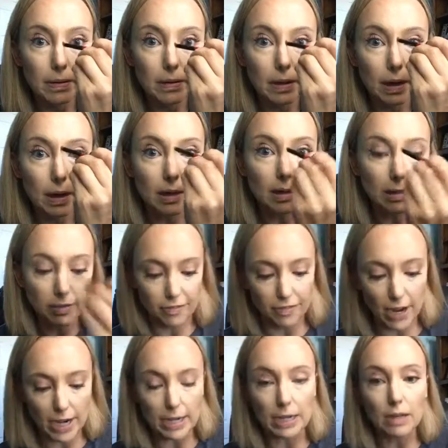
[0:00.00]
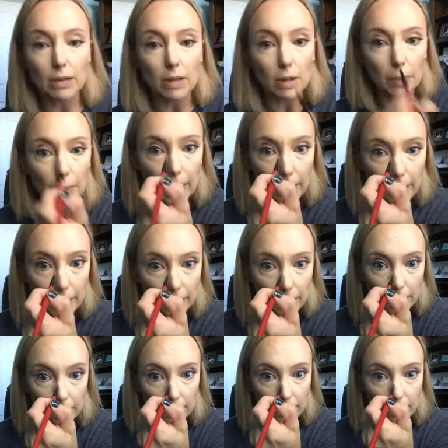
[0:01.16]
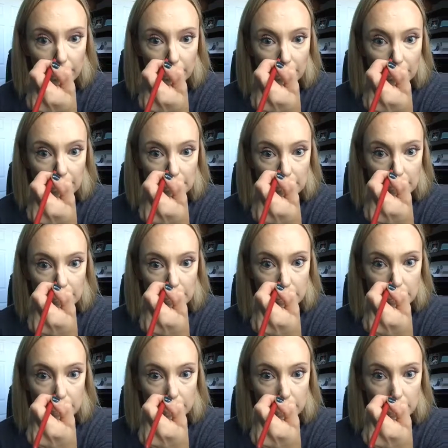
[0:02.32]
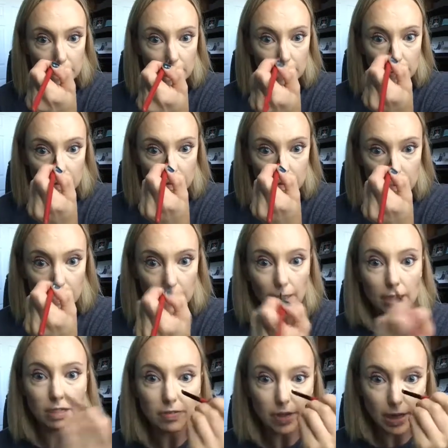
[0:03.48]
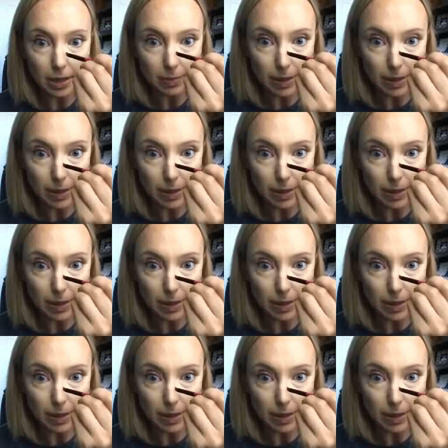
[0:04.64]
to kind of define it a little bit, if that makes sense. And it's funny